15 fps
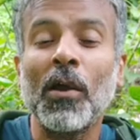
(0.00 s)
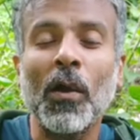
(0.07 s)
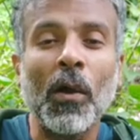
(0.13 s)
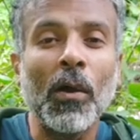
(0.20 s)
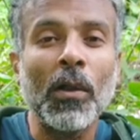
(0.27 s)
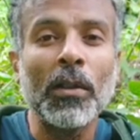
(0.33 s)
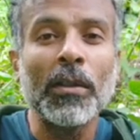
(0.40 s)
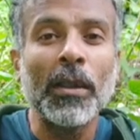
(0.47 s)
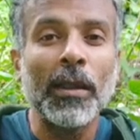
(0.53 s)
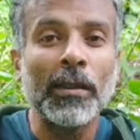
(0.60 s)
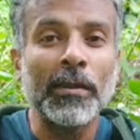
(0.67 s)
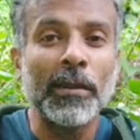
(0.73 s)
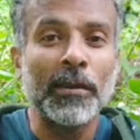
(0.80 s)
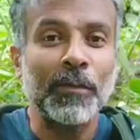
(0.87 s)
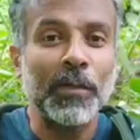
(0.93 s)
All
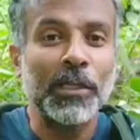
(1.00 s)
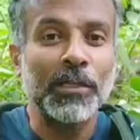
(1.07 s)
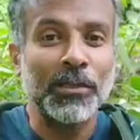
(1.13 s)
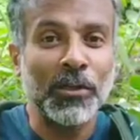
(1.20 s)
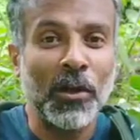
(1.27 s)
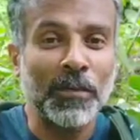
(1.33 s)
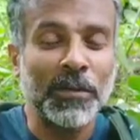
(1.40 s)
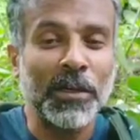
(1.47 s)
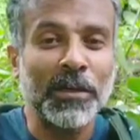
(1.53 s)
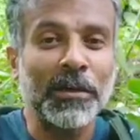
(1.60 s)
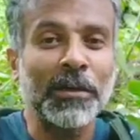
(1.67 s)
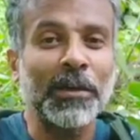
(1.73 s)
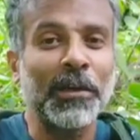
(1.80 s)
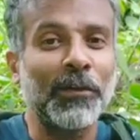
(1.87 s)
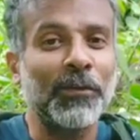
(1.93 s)
that can be stopped
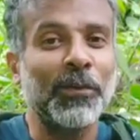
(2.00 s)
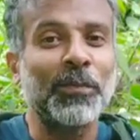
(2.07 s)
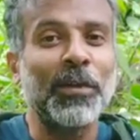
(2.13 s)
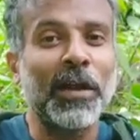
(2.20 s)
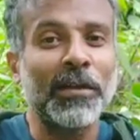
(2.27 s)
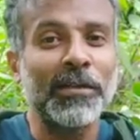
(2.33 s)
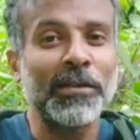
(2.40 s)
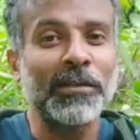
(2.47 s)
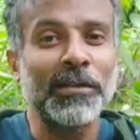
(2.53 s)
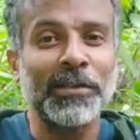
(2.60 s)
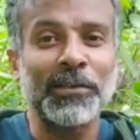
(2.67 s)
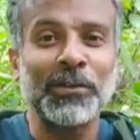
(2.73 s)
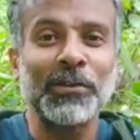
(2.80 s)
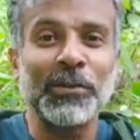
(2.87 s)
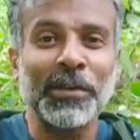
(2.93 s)
if you practice
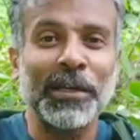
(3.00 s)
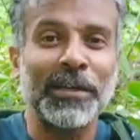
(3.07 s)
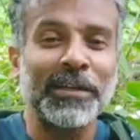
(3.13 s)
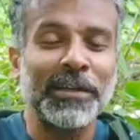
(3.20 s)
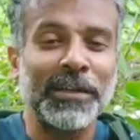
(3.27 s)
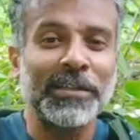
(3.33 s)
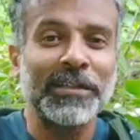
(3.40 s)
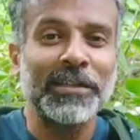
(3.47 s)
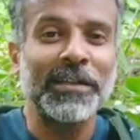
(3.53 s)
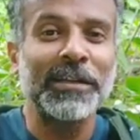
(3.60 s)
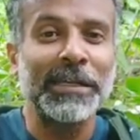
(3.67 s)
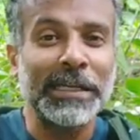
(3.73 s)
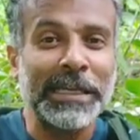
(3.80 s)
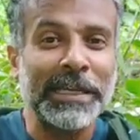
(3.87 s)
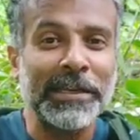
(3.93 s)
these 2 techniques
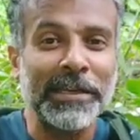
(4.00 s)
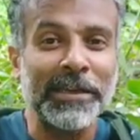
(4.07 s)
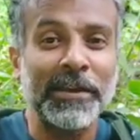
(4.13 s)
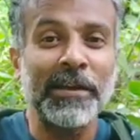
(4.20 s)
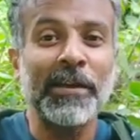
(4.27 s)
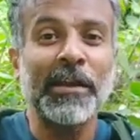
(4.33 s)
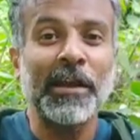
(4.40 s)
daily.